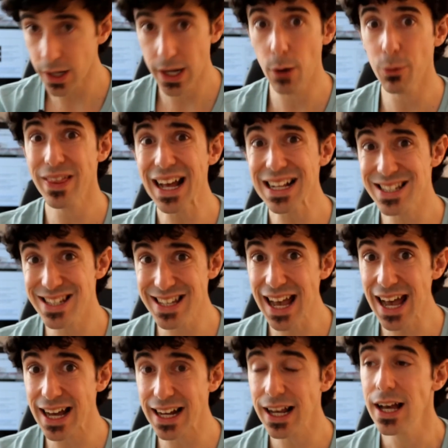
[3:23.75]
Now with that
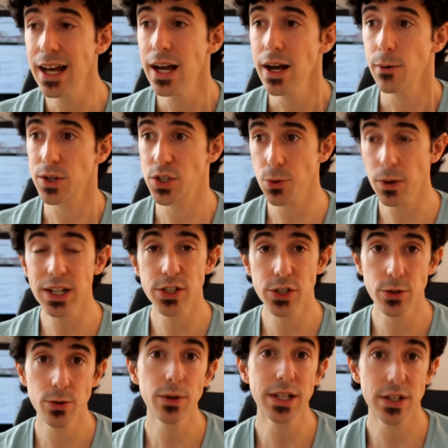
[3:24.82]
said, what you want to
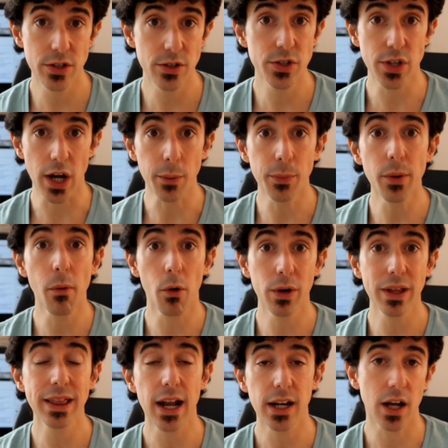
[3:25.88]
do is just start
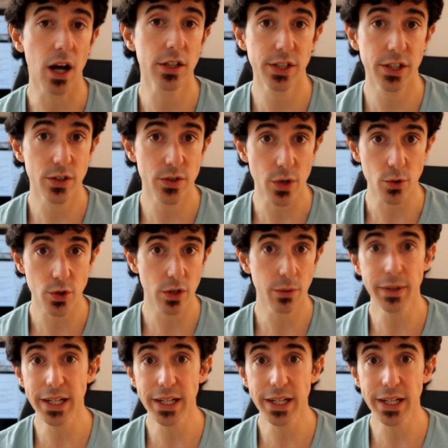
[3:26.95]
promoting that content on social